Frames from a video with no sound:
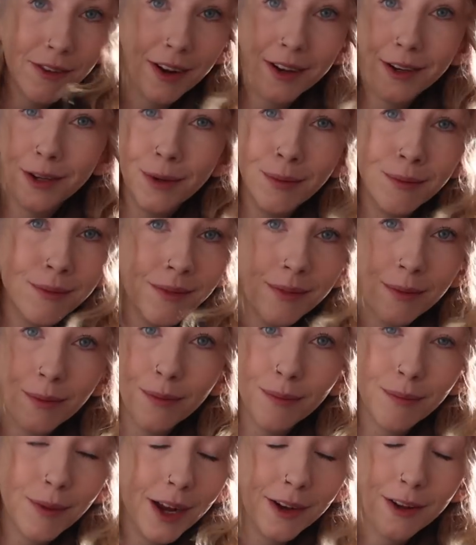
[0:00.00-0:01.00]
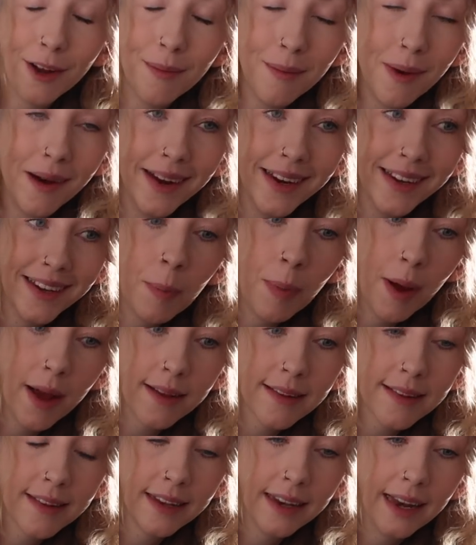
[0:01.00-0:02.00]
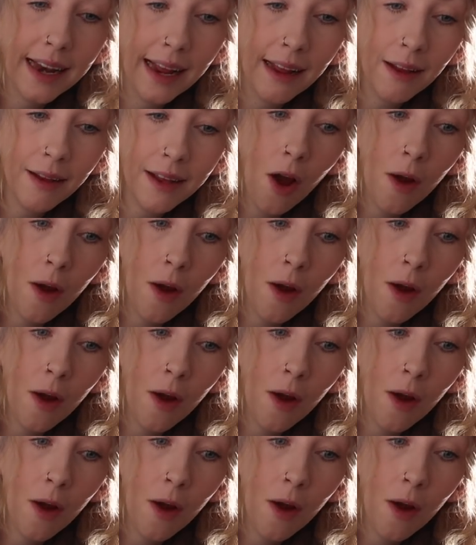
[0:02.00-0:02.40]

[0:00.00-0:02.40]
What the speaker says: I don't mind. But personally,